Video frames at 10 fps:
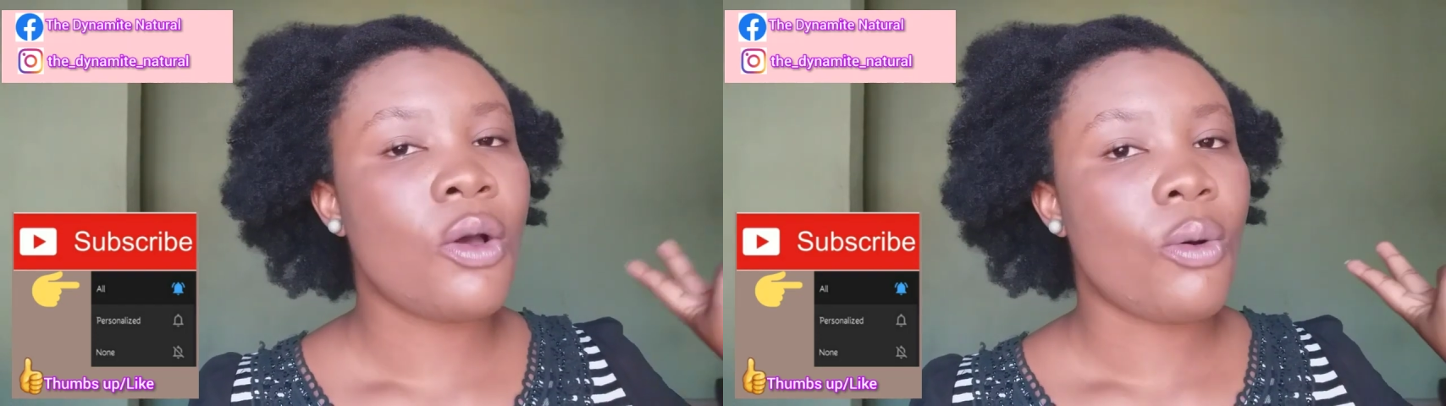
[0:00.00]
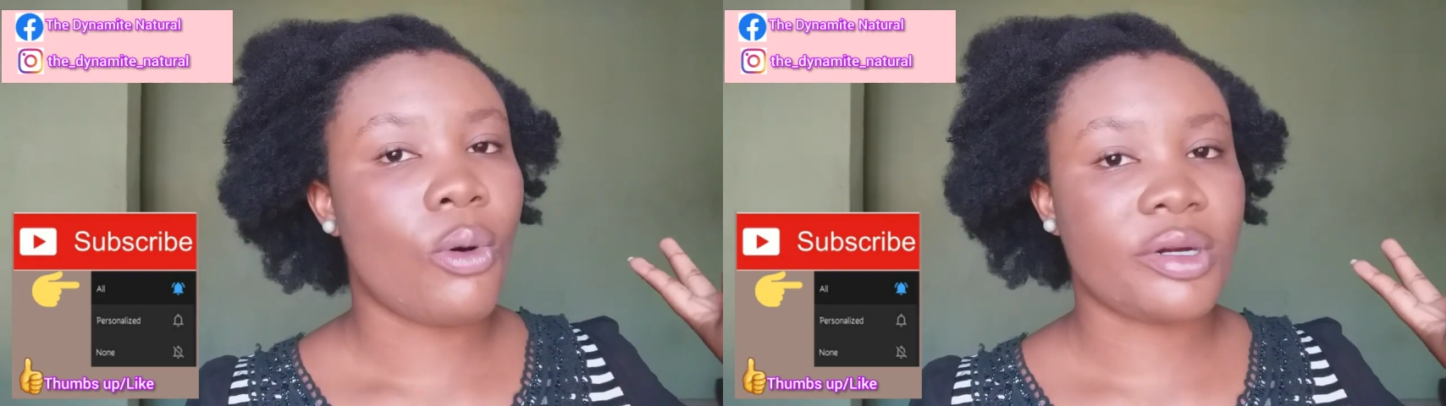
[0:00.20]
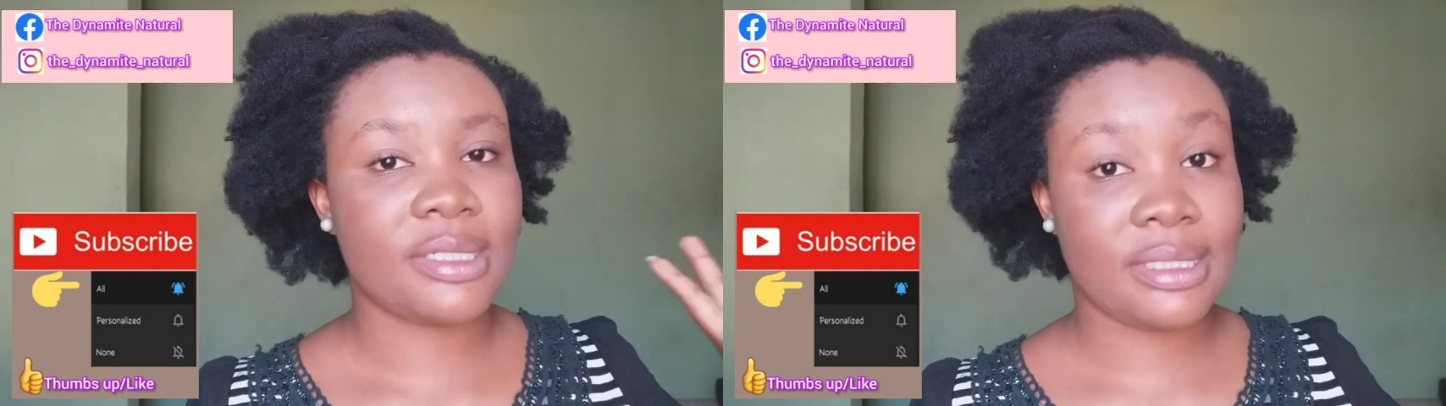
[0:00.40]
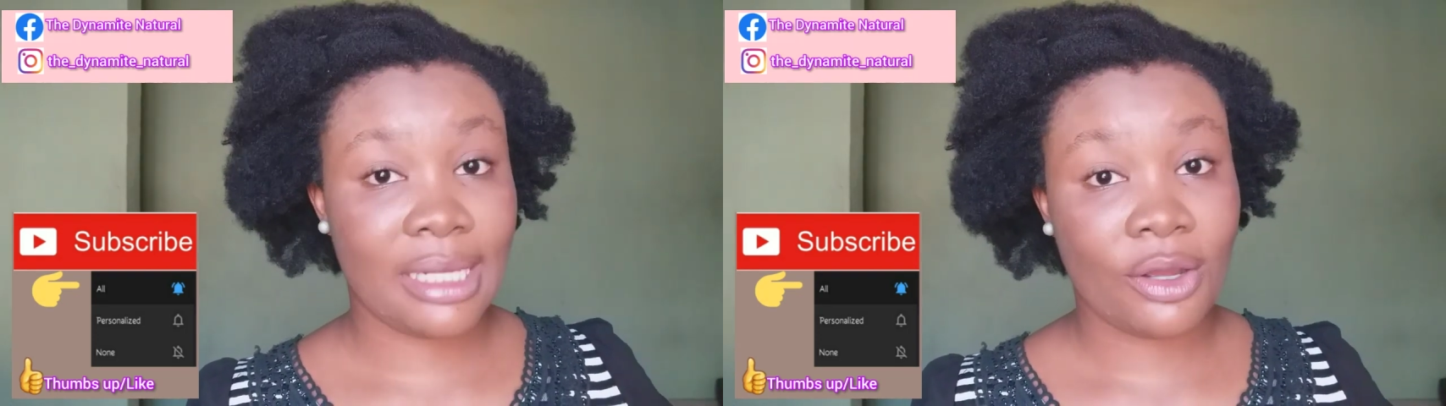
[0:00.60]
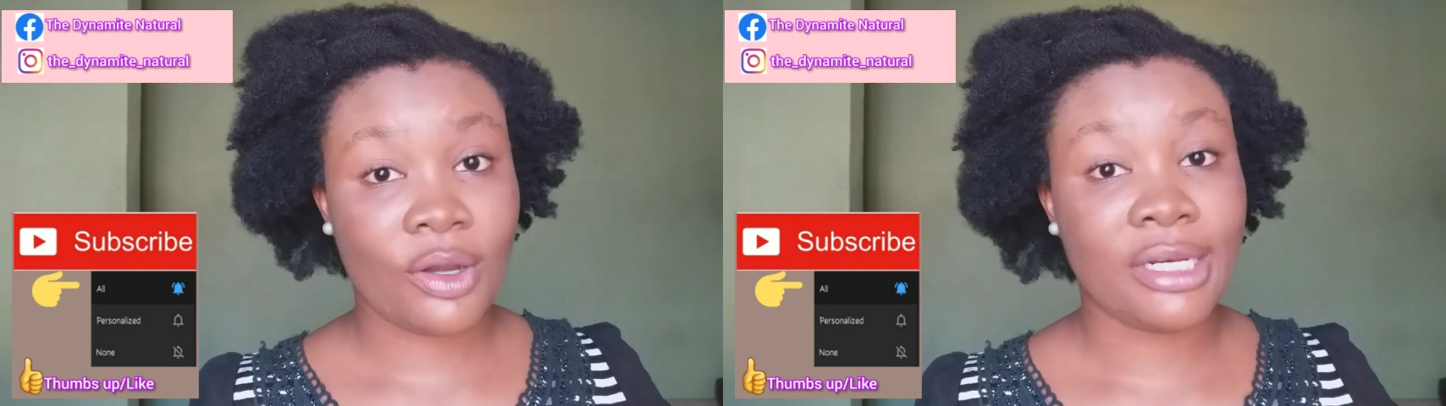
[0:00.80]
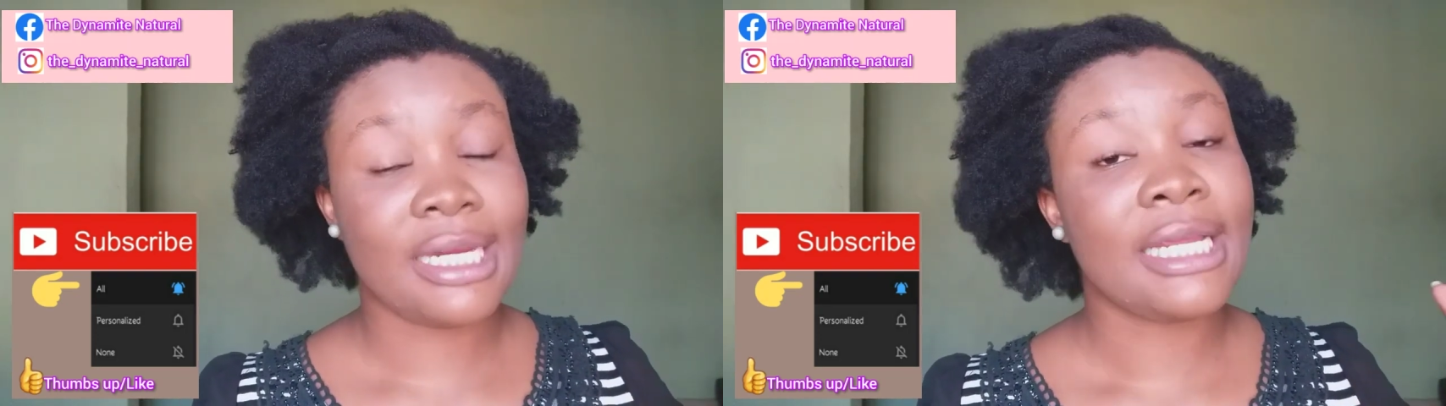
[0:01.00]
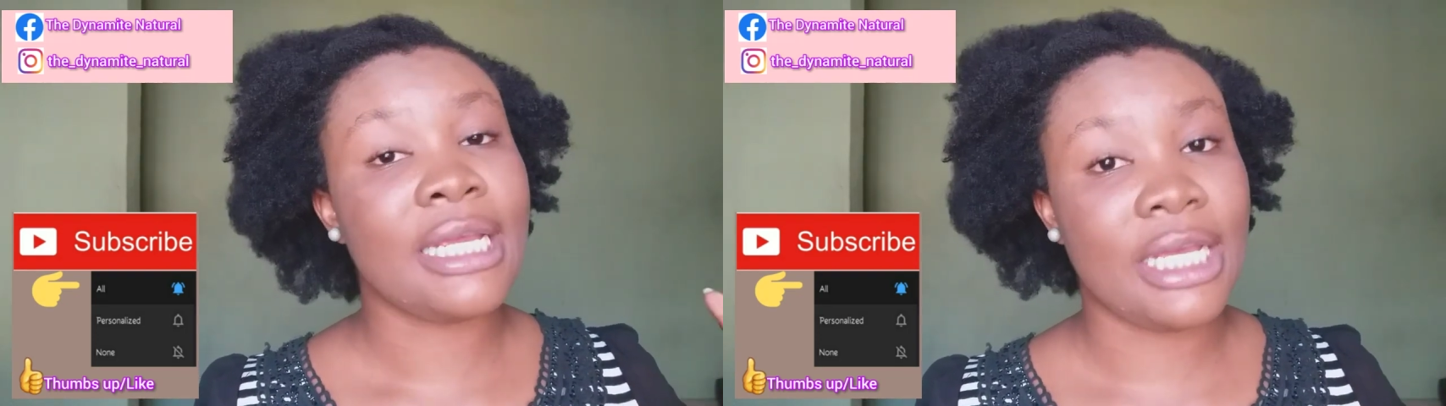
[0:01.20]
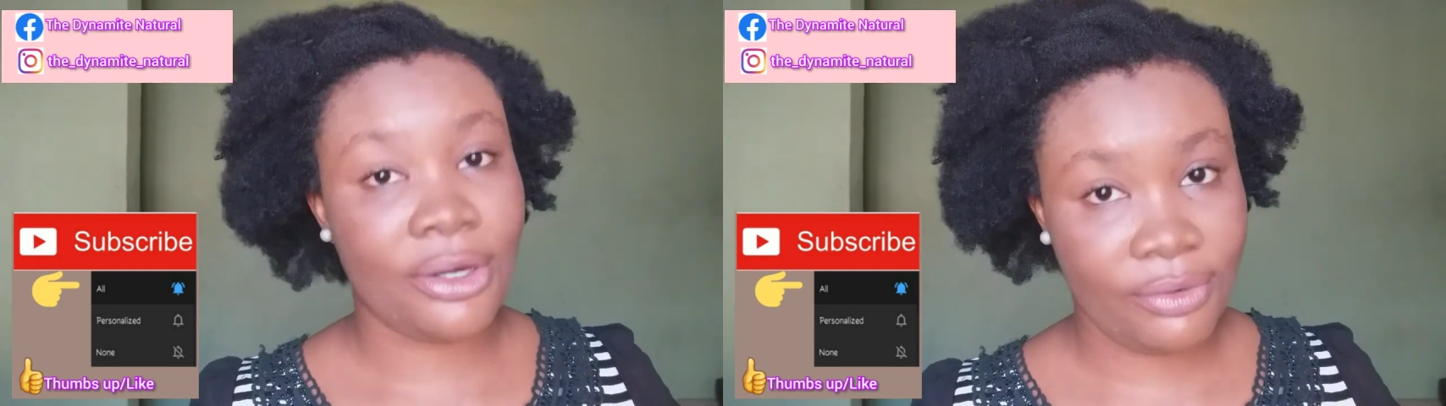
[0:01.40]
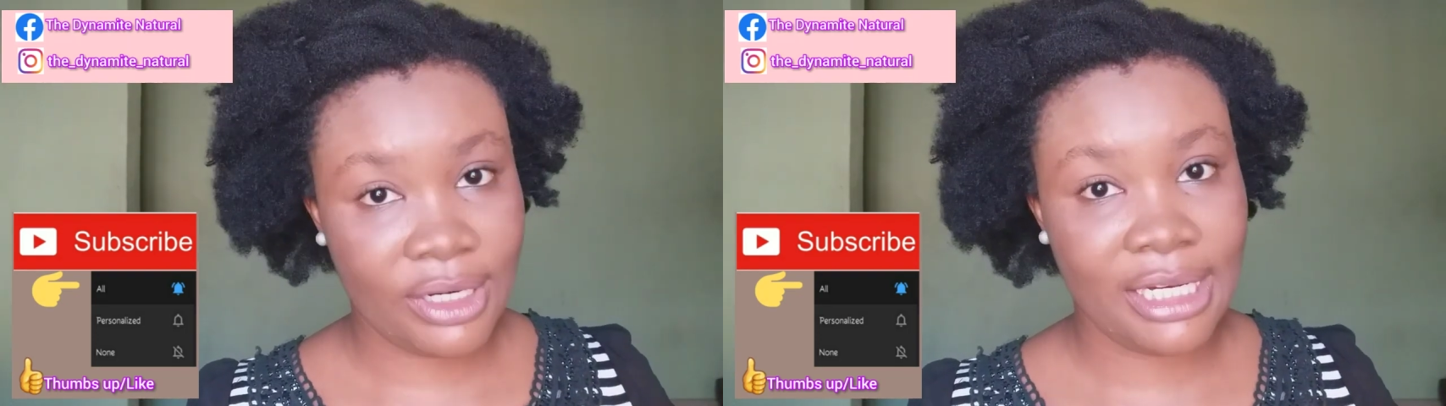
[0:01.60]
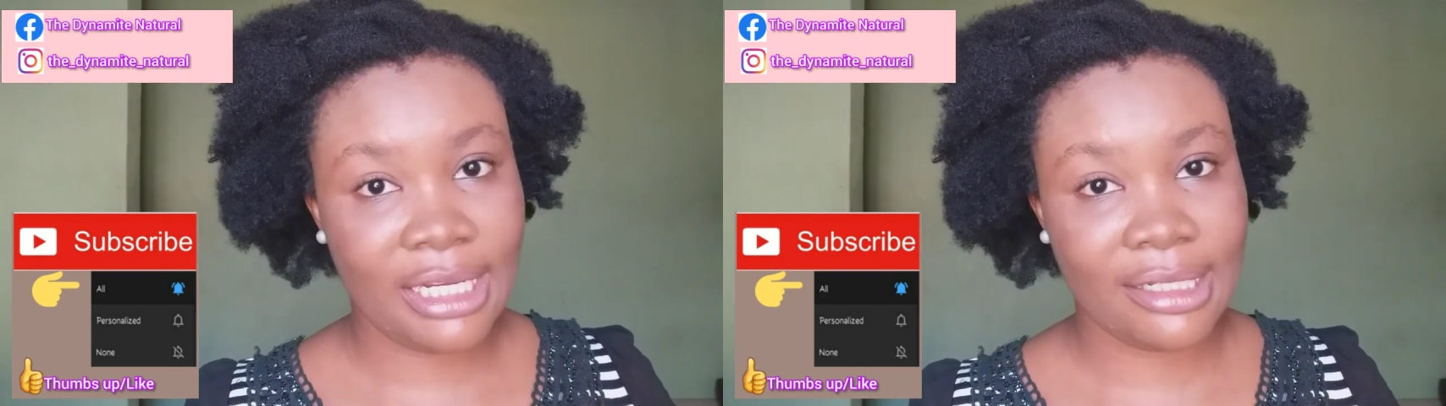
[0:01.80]
or second
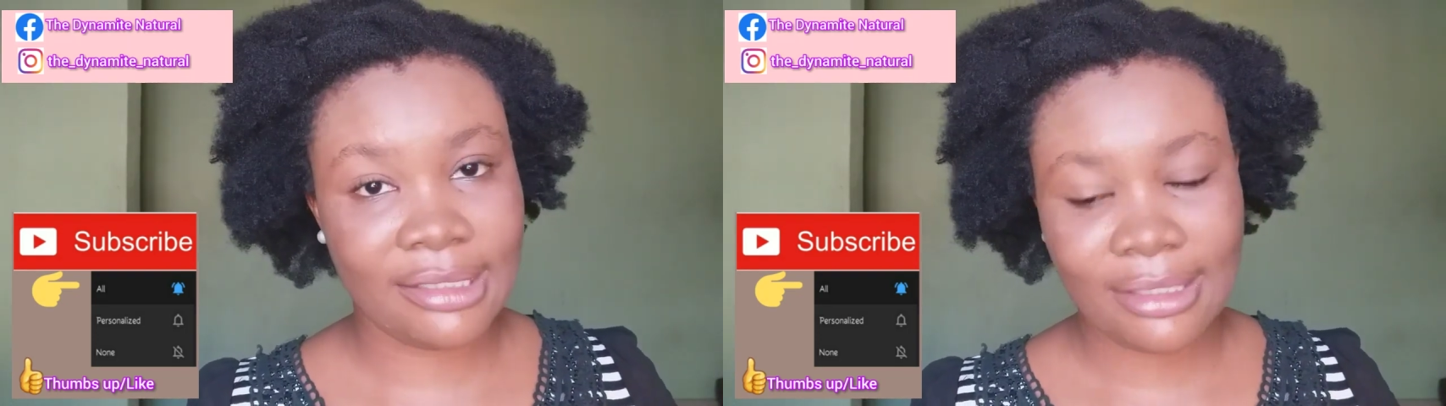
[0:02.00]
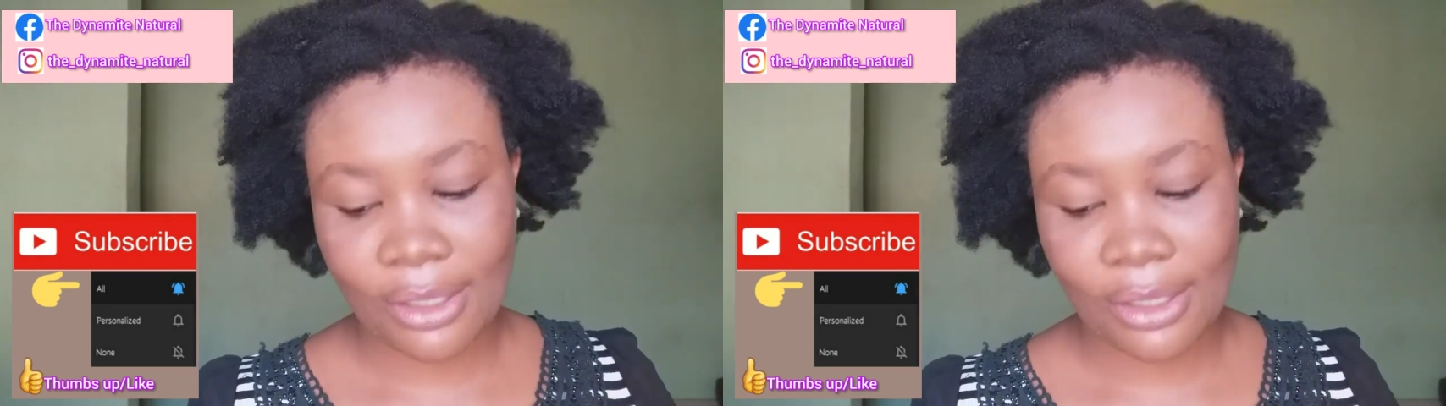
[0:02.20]
ingredient.